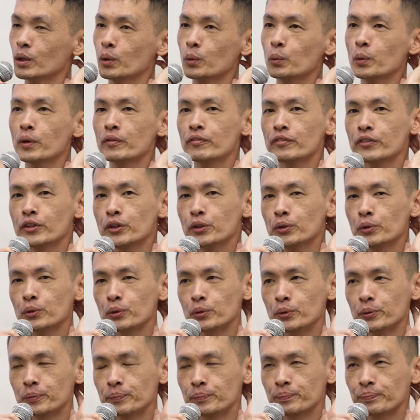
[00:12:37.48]
With
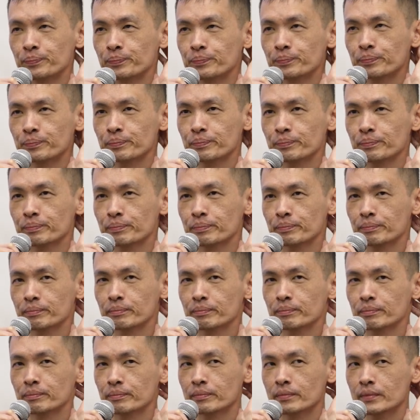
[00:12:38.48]
you,
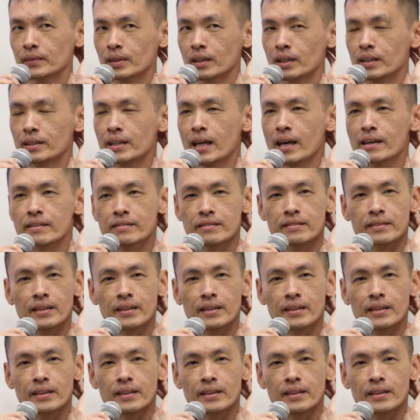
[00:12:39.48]
there's